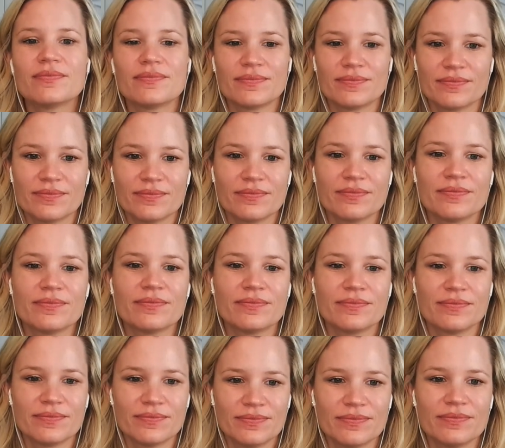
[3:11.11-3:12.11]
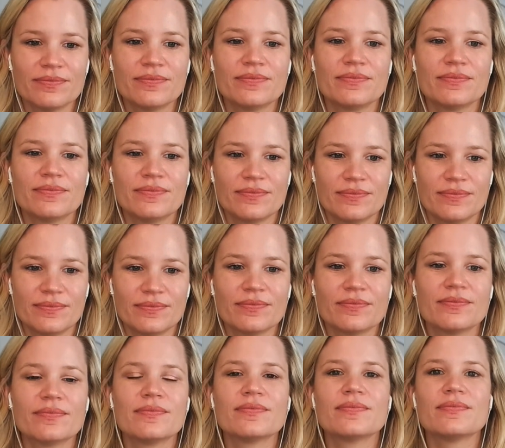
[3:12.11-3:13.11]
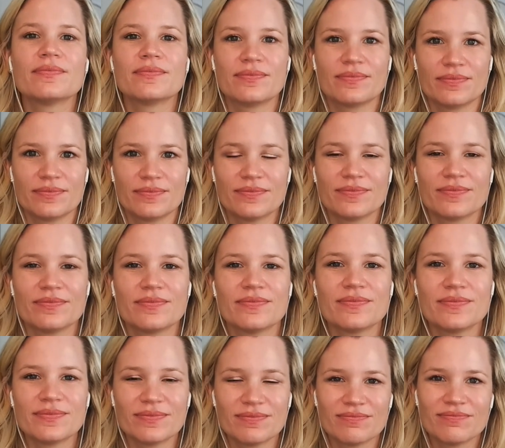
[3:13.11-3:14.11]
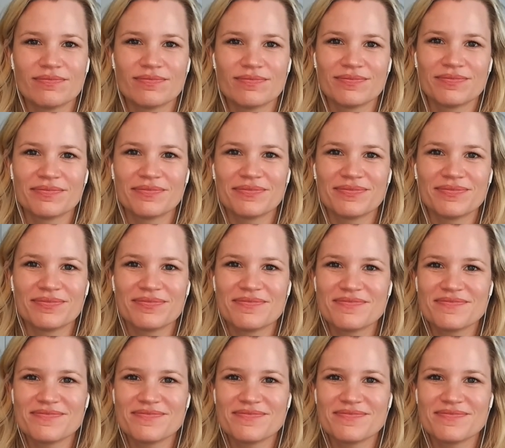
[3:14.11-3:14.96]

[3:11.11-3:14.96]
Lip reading: The person shown says nothing.